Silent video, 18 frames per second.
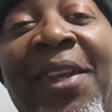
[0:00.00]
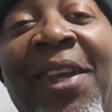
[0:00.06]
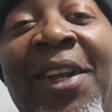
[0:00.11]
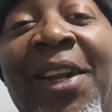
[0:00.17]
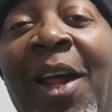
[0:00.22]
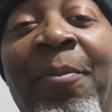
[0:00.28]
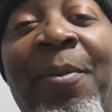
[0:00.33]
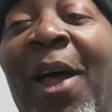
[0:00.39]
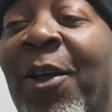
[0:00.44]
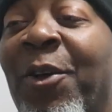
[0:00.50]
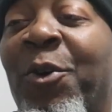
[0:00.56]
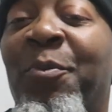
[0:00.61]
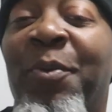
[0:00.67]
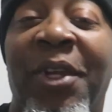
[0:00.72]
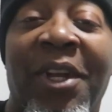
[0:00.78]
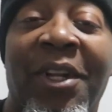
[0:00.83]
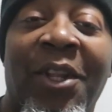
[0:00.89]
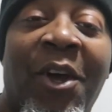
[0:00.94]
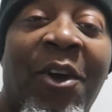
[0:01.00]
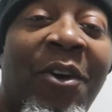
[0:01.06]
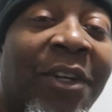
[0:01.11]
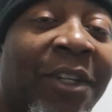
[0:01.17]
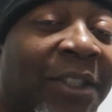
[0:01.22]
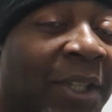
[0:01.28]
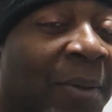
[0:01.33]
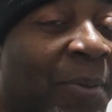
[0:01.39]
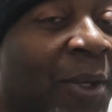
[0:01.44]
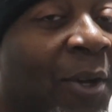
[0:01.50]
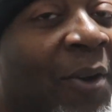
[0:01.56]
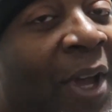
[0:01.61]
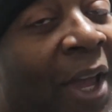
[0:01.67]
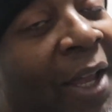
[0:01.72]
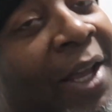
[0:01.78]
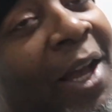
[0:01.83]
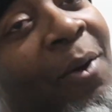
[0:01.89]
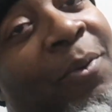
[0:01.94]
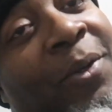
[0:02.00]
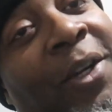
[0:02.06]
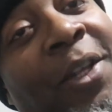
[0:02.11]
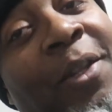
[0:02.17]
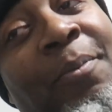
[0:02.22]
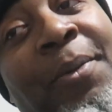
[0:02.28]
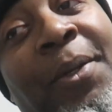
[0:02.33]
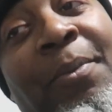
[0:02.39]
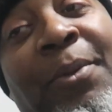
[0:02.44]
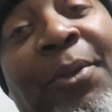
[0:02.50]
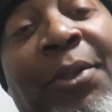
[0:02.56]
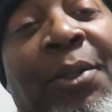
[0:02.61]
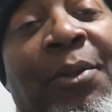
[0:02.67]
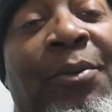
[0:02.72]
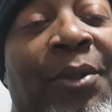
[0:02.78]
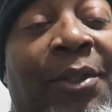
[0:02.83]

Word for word: And I'm not going to be there long because I'm going to go hang out with other people too.